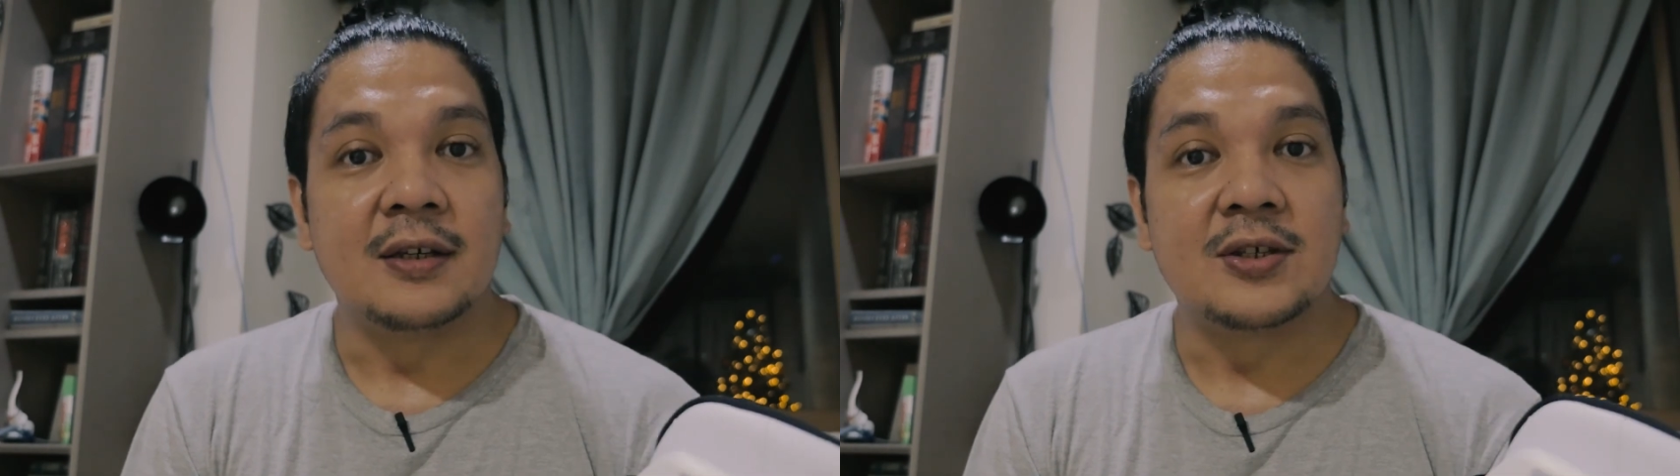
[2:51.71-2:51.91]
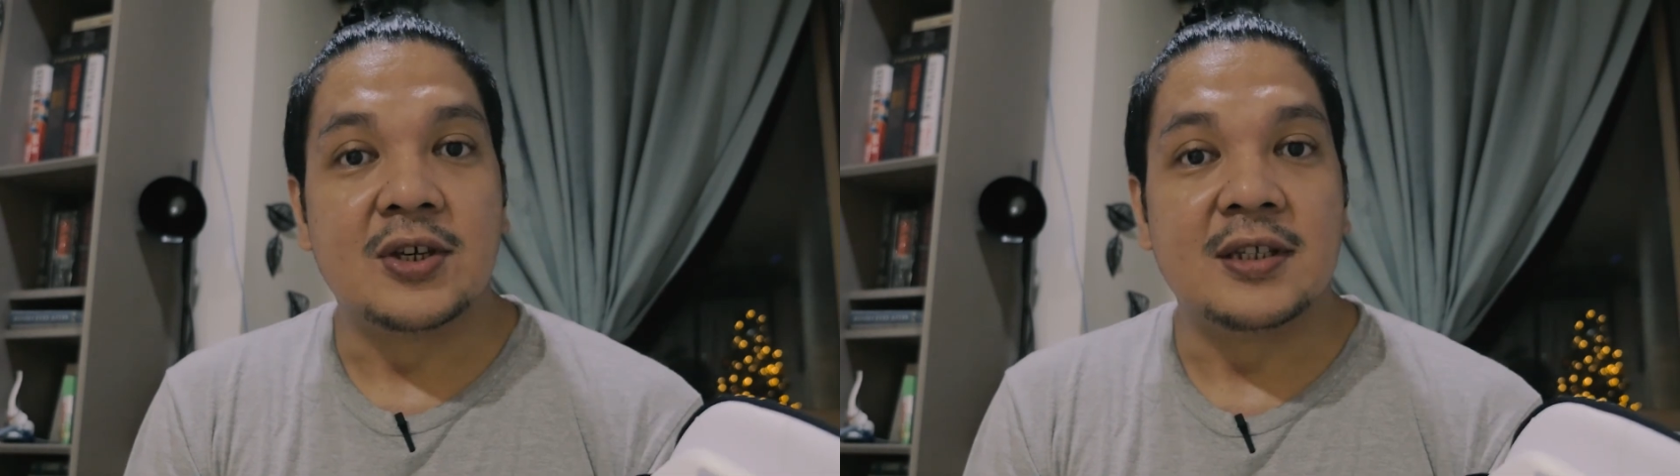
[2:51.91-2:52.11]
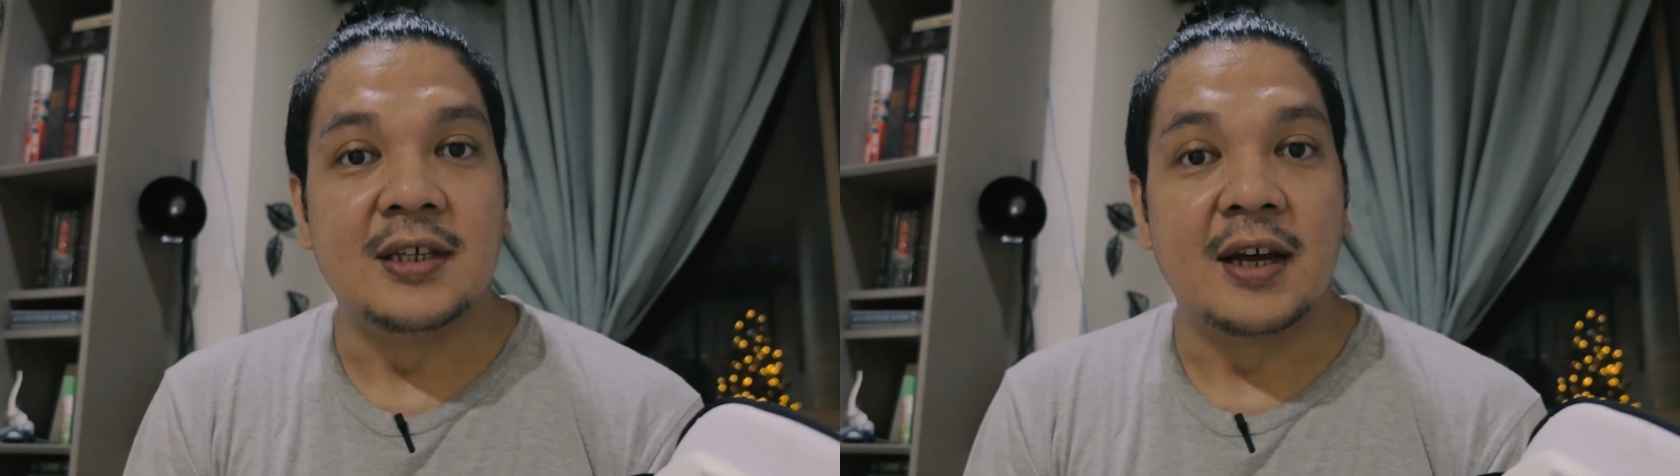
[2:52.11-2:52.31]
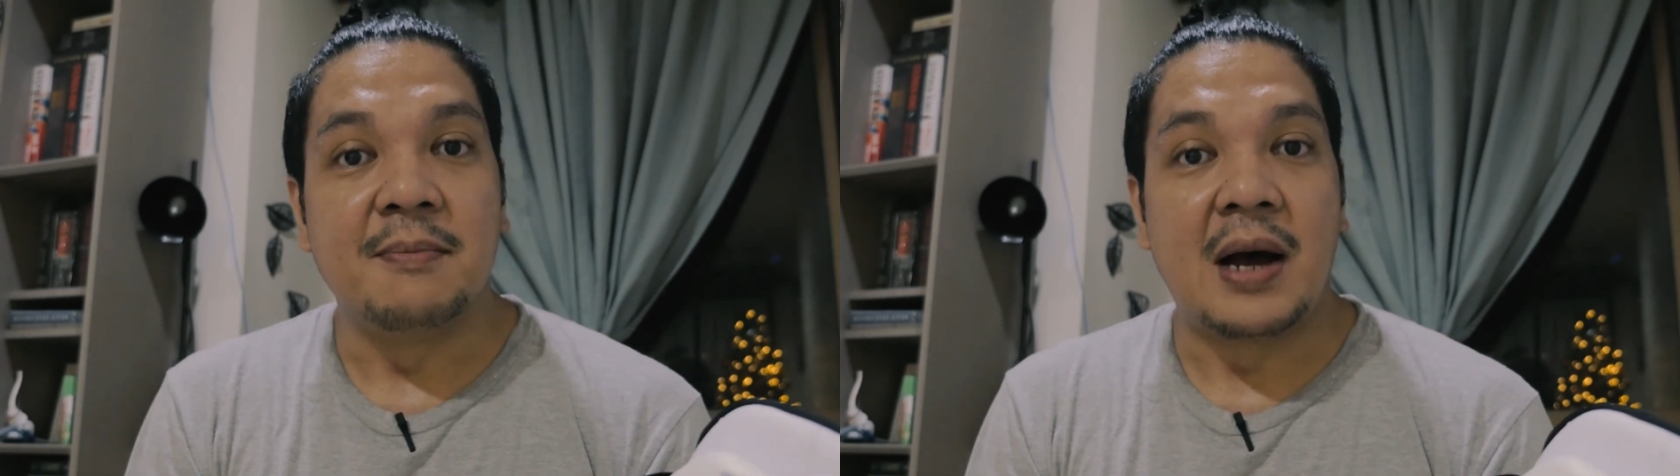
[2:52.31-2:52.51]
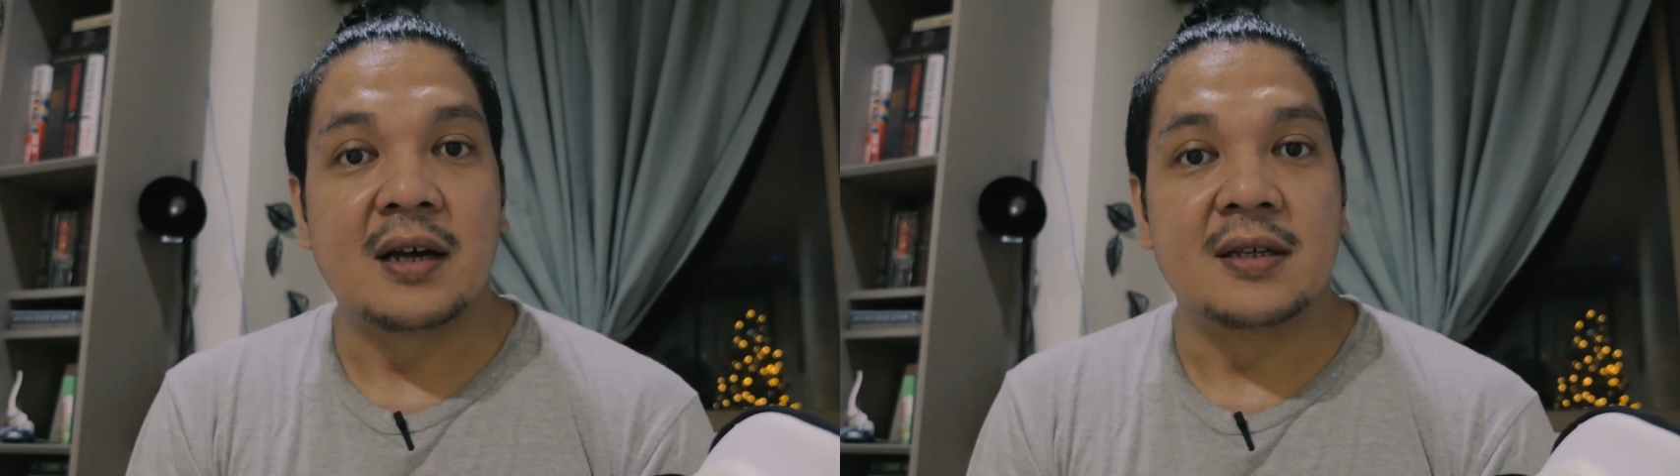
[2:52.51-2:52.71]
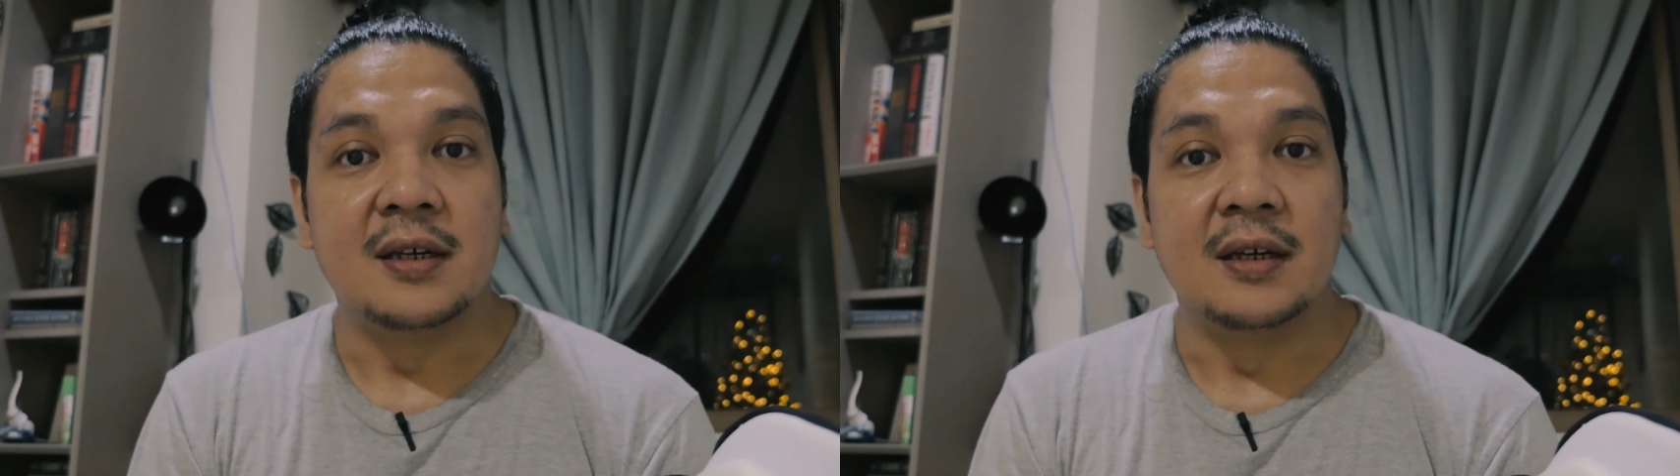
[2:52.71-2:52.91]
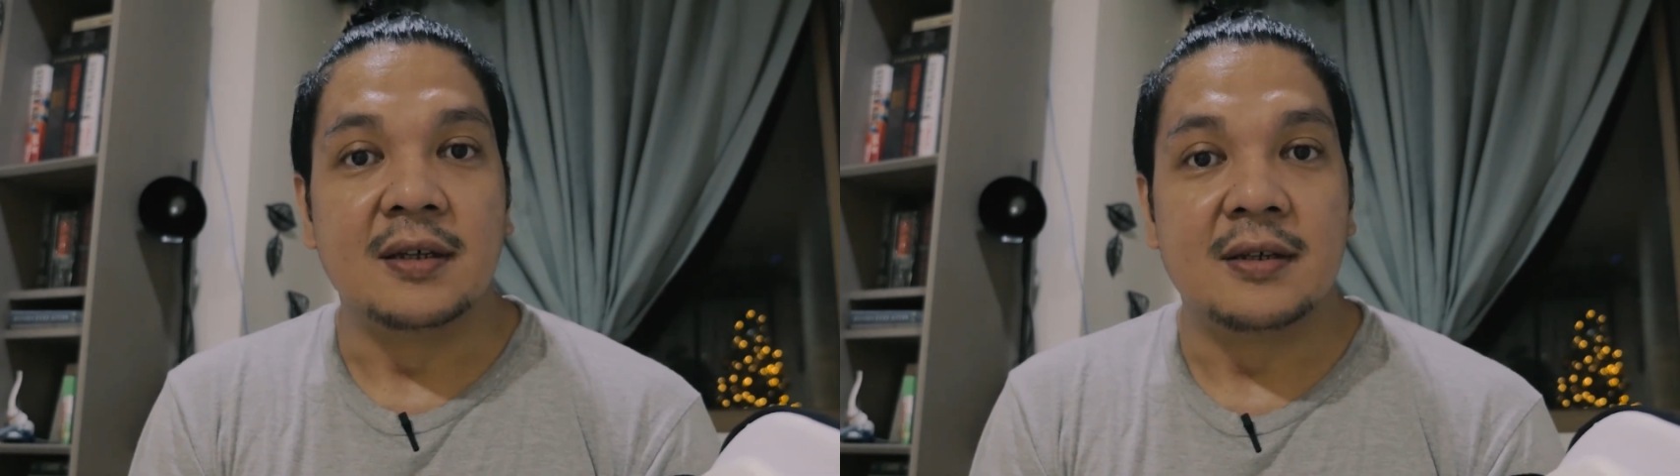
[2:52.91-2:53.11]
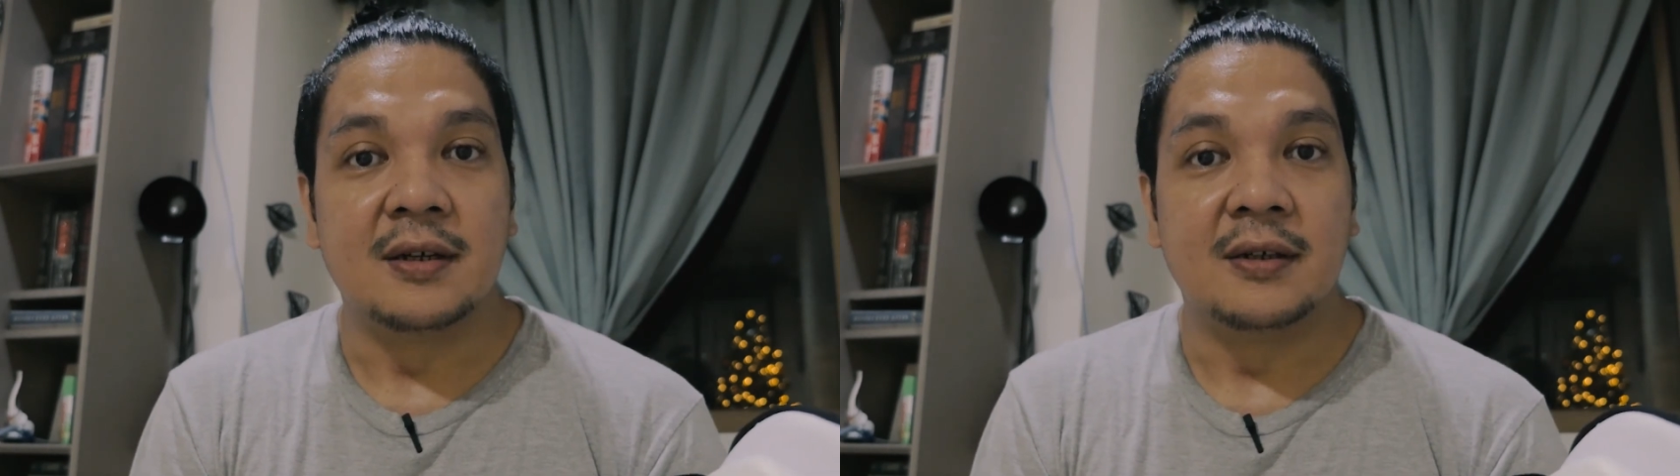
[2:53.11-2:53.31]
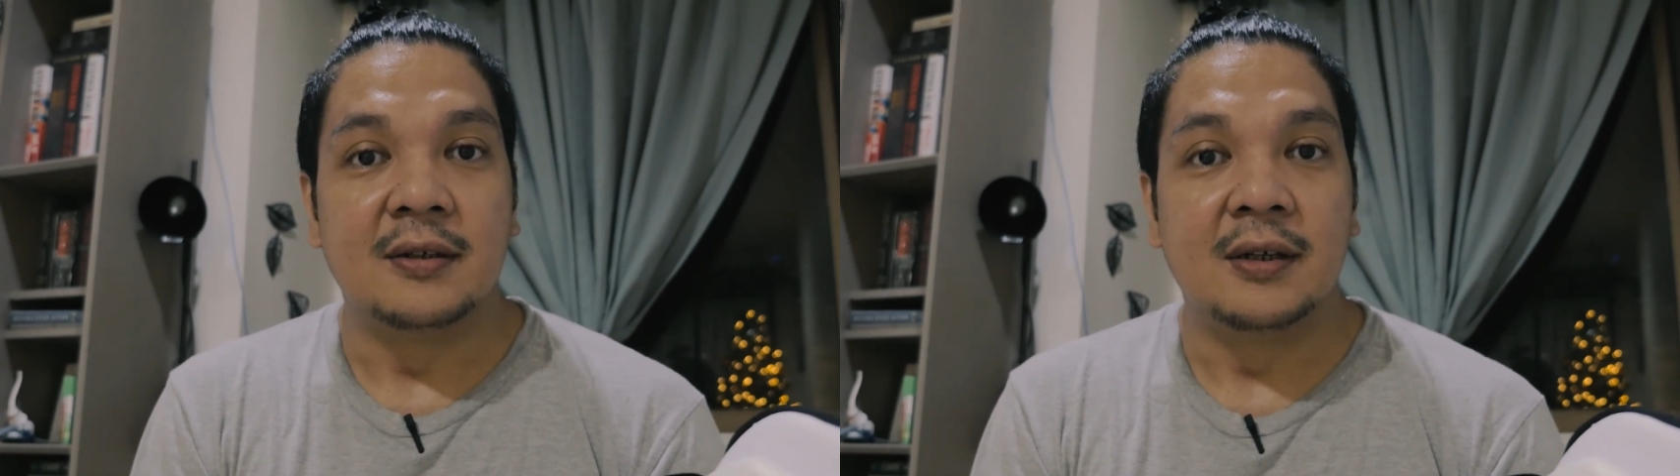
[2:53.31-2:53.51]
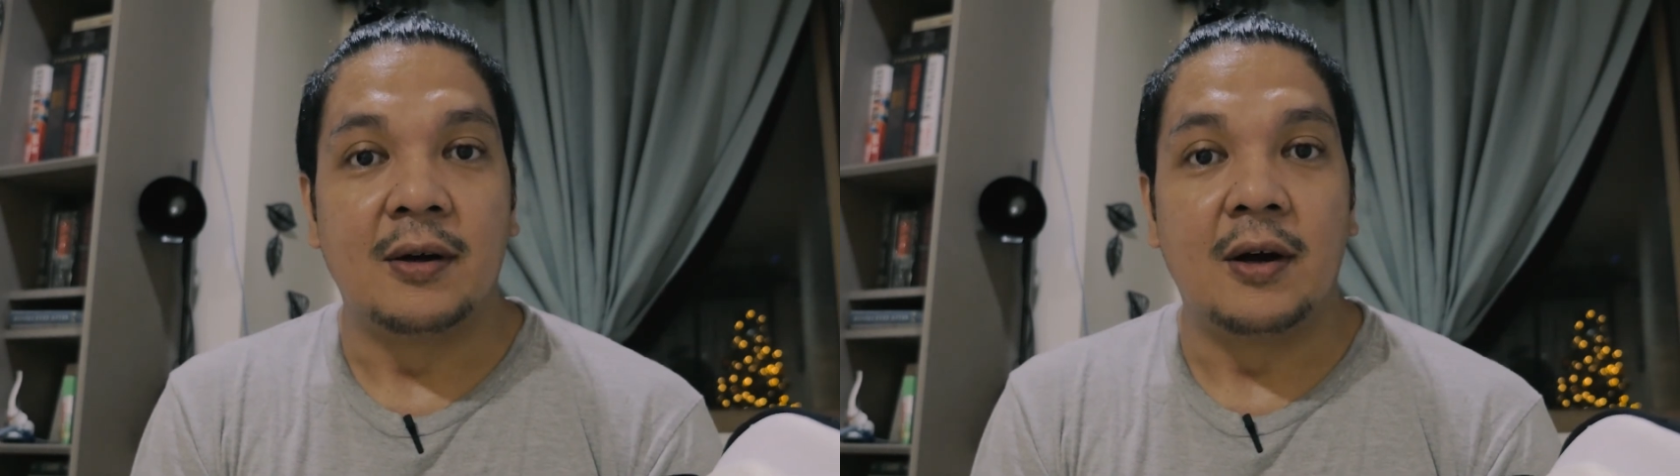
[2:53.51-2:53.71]
is just the unboxing. So,
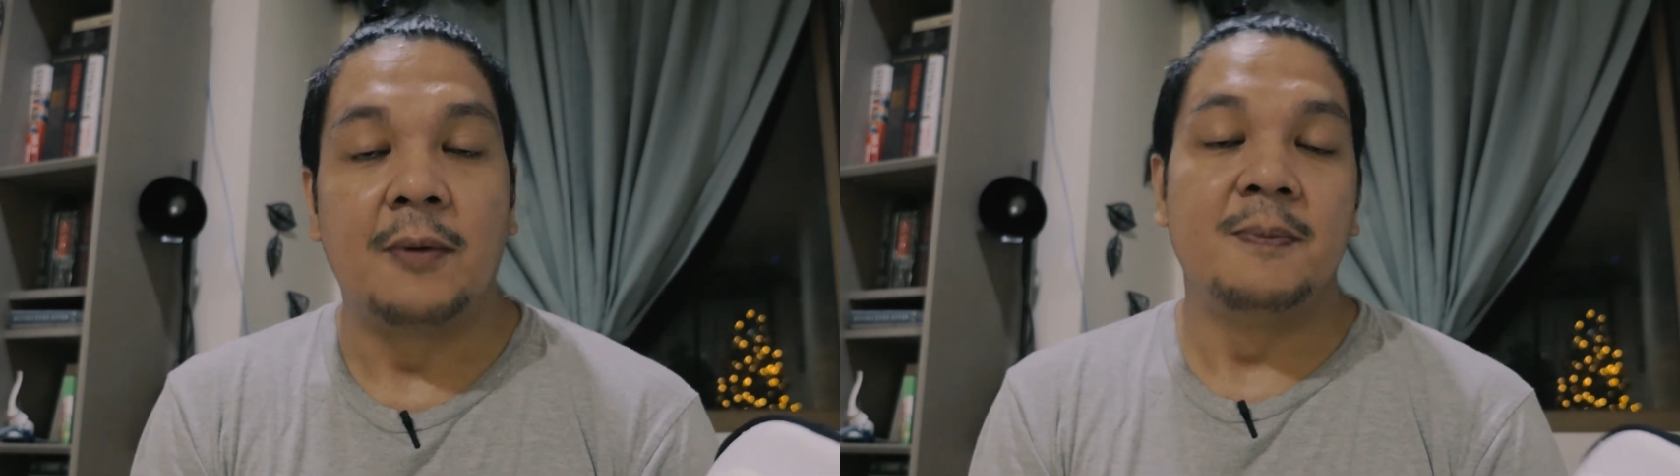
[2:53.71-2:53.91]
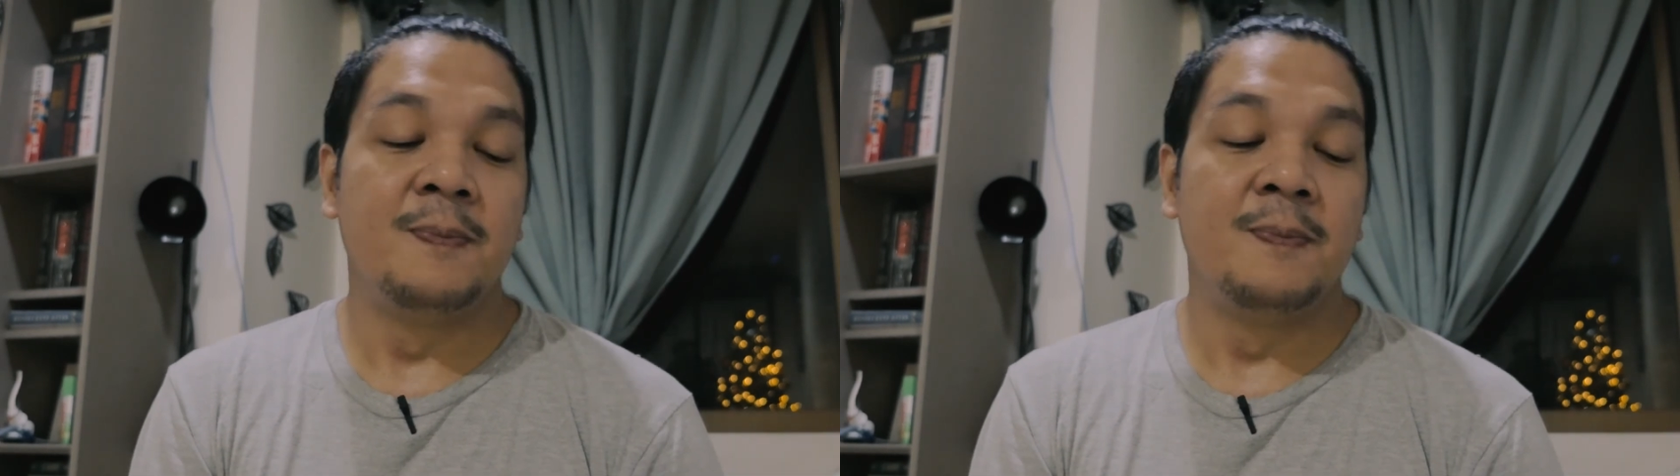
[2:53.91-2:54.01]
oh,